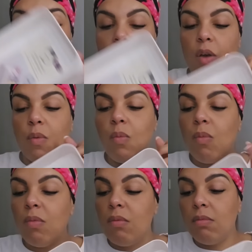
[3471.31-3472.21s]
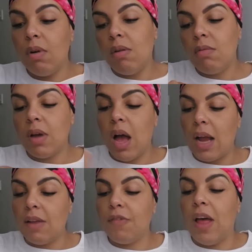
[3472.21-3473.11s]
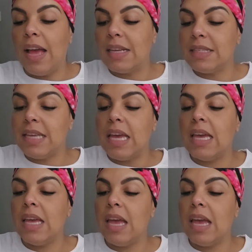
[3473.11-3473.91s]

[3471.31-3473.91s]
So we'll kind of like see